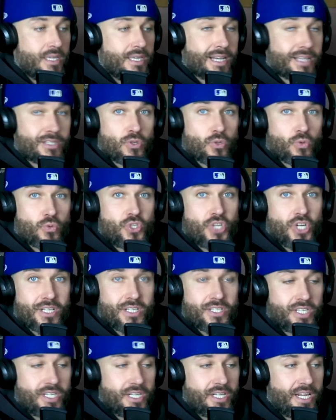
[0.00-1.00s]
so
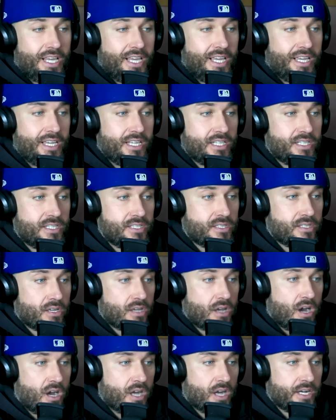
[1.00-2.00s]
Justin is
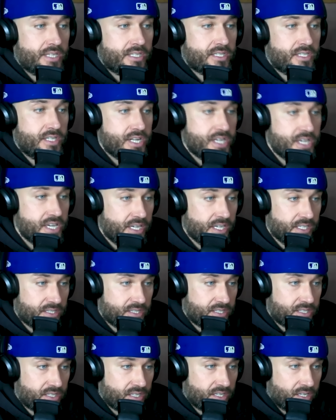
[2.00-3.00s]
on his
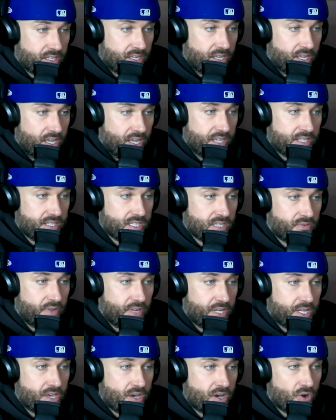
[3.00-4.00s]
knees in this
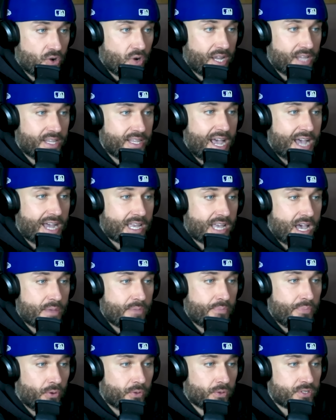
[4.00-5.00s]
video, and that guy pulls